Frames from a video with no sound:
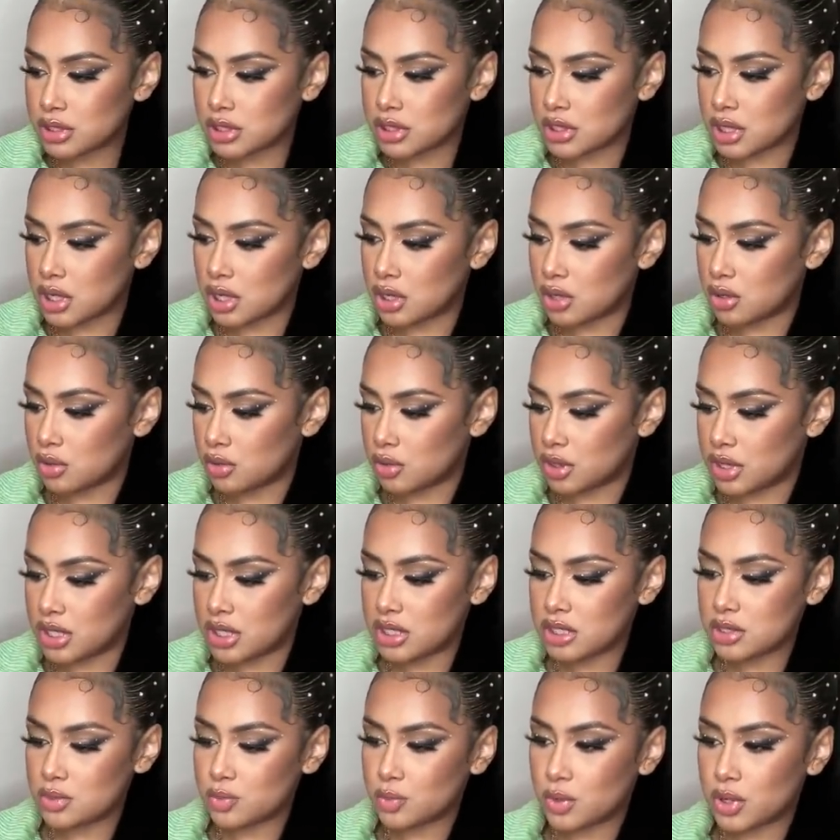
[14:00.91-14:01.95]
So
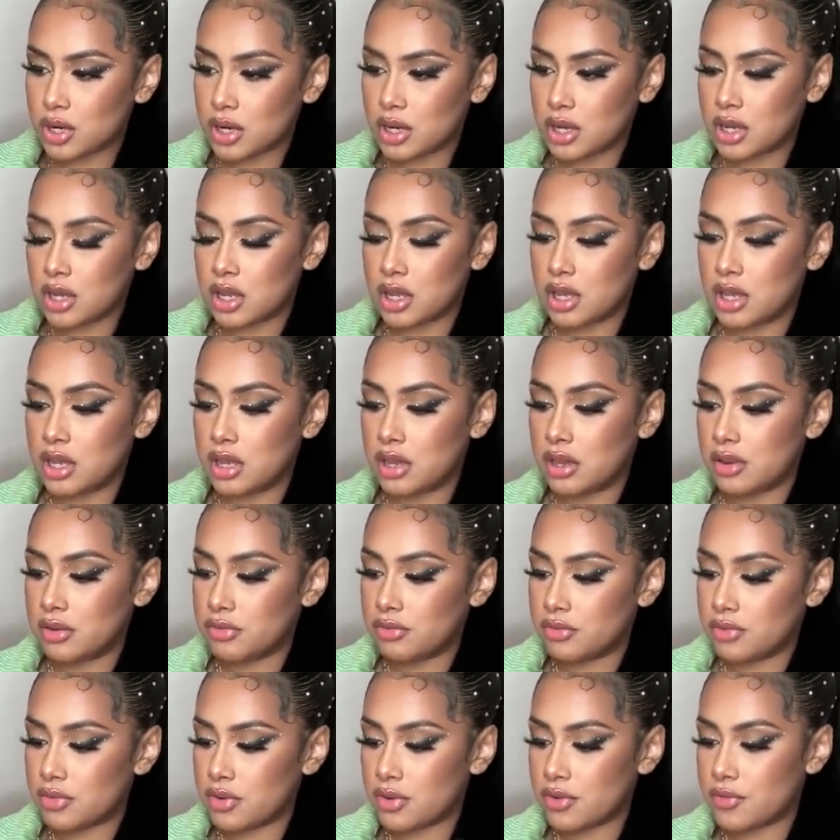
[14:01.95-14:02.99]
these were a
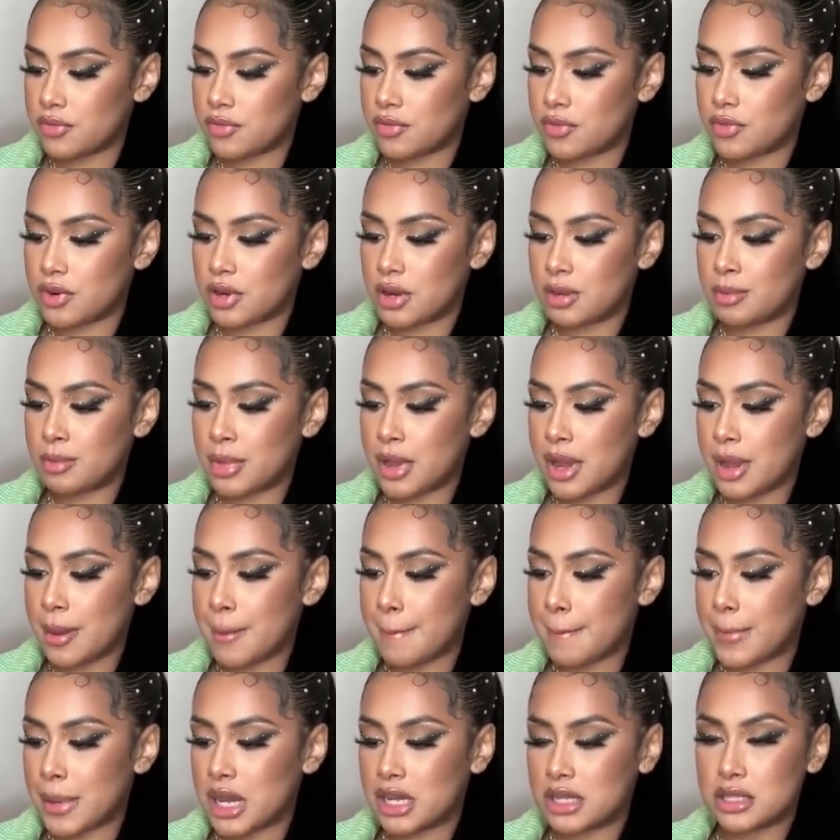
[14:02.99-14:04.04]
gift from
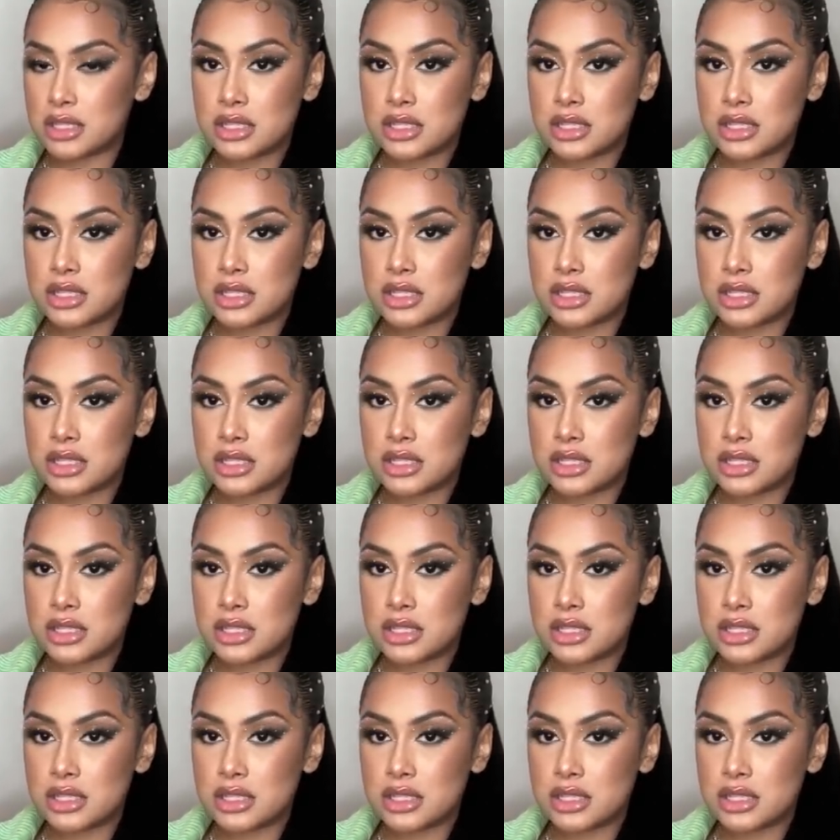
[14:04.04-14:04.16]
my